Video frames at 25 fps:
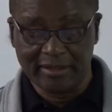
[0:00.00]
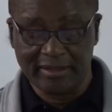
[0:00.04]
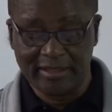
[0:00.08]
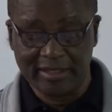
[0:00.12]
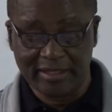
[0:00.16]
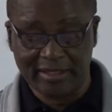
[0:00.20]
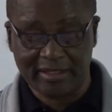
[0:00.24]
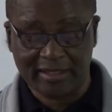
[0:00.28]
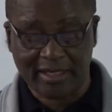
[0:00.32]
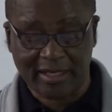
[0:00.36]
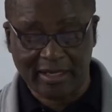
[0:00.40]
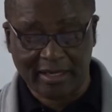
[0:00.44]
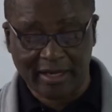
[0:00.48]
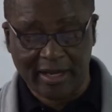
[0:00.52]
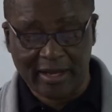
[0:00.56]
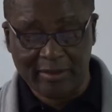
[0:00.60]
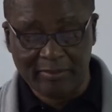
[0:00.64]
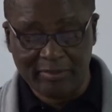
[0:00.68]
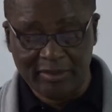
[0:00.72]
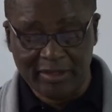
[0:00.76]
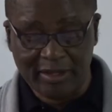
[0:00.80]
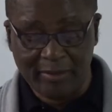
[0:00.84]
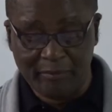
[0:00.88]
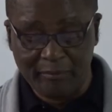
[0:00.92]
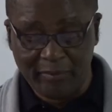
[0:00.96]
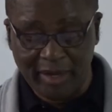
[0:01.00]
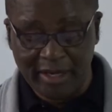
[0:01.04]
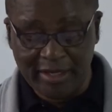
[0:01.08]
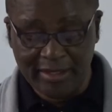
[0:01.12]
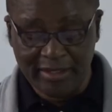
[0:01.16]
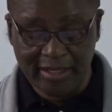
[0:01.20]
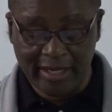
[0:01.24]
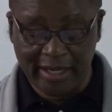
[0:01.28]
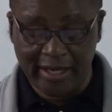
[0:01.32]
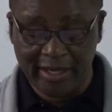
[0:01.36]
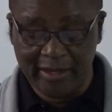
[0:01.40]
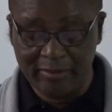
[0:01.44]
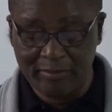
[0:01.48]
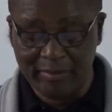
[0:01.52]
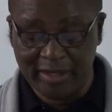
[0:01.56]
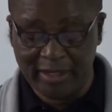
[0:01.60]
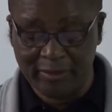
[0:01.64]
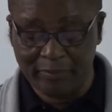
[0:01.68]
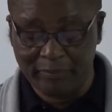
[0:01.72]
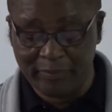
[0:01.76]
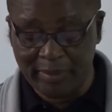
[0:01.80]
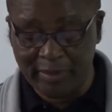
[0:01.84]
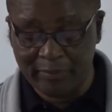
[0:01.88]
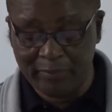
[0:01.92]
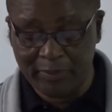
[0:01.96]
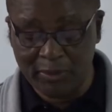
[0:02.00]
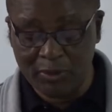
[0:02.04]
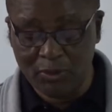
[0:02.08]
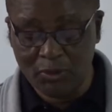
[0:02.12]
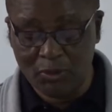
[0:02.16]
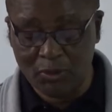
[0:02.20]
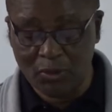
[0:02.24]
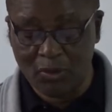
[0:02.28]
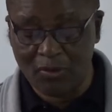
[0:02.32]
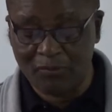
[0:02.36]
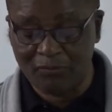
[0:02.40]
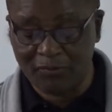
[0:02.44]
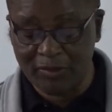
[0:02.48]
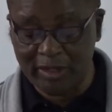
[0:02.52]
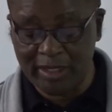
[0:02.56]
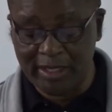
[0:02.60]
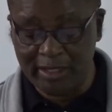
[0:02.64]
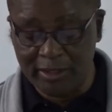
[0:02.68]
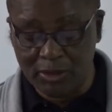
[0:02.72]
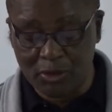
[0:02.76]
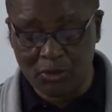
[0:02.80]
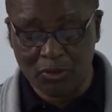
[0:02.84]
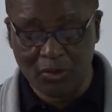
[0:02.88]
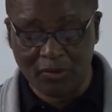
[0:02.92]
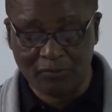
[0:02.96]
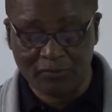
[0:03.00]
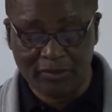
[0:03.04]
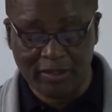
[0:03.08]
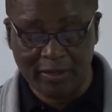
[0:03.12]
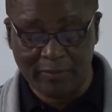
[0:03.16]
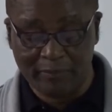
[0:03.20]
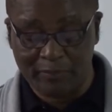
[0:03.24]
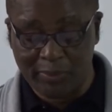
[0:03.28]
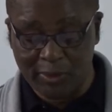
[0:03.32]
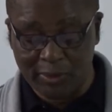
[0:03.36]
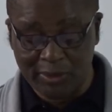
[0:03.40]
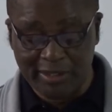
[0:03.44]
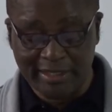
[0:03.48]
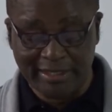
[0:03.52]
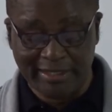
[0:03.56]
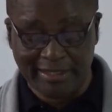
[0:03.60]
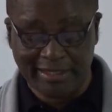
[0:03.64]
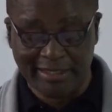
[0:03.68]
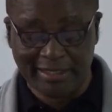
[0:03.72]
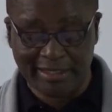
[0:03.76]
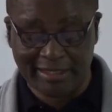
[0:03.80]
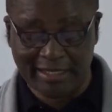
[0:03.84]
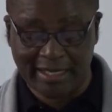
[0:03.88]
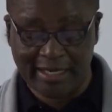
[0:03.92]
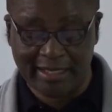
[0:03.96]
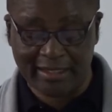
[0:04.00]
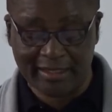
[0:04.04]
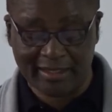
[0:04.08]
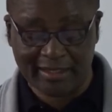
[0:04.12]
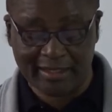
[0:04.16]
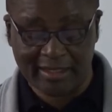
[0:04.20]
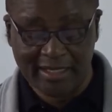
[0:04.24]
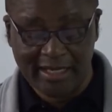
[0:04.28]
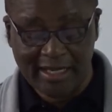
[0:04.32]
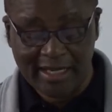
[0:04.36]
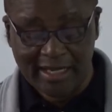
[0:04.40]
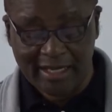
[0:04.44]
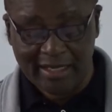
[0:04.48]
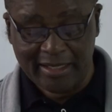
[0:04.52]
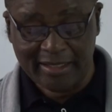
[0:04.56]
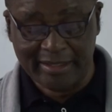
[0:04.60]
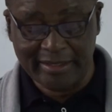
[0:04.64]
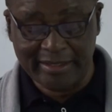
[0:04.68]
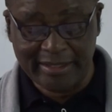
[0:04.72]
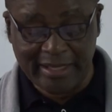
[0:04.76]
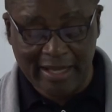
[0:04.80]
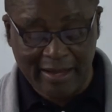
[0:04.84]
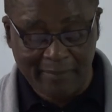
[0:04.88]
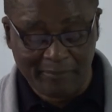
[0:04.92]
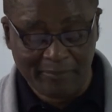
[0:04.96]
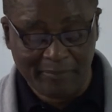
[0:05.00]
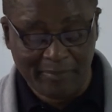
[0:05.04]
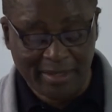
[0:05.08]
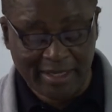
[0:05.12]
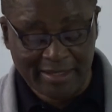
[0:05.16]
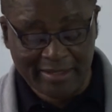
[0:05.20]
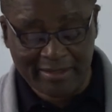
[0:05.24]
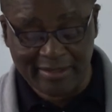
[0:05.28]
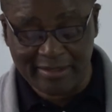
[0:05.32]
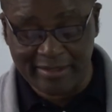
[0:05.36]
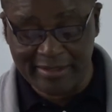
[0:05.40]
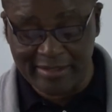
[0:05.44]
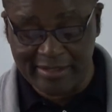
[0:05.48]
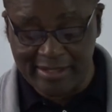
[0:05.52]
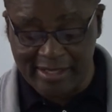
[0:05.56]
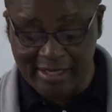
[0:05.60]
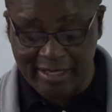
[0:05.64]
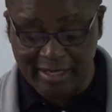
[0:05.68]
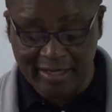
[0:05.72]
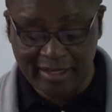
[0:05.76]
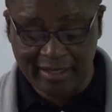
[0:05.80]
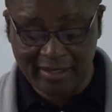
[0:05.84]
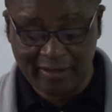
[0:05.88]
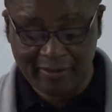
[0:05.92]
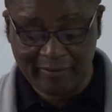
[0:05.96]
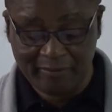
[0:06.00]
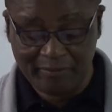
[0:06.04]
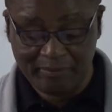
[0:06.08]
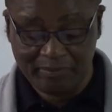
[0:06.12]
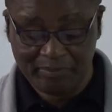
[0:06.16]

describe the main aim and purpose of each of the policies as numbered there,